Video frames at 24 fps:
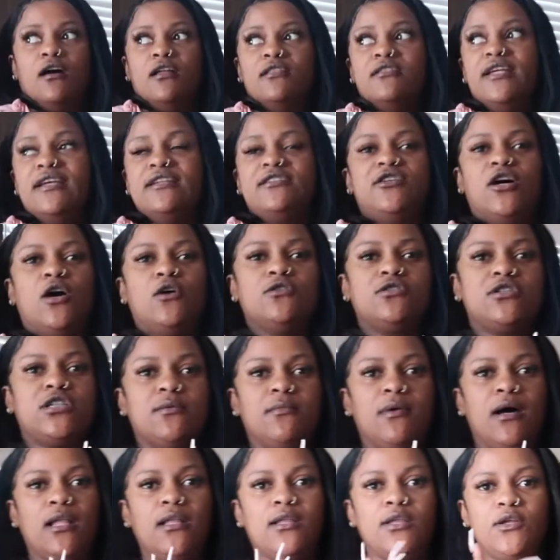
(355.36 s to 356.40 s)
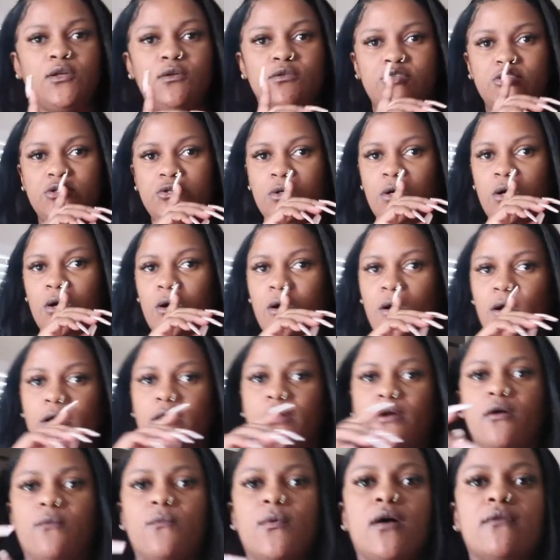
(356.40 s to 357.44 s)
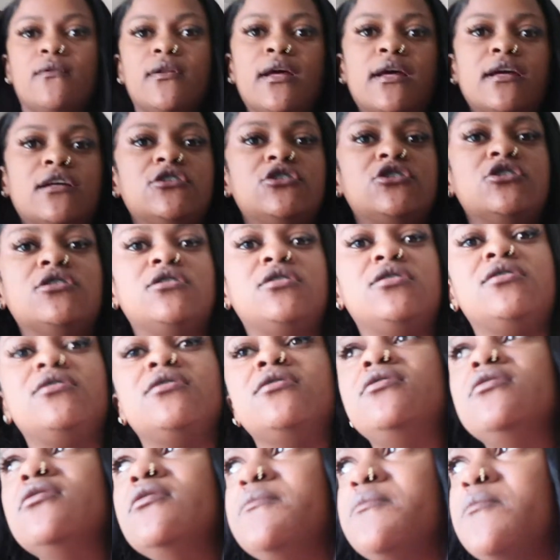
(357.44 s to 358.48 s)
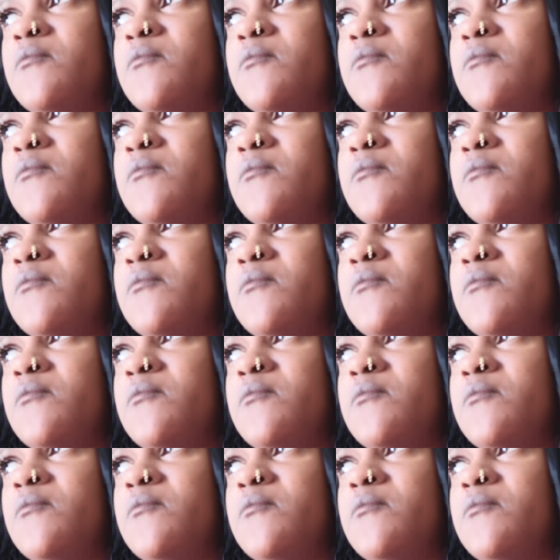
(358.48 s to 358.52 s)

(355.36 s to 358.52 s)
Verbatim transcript: they toast them a little too hard around the edges.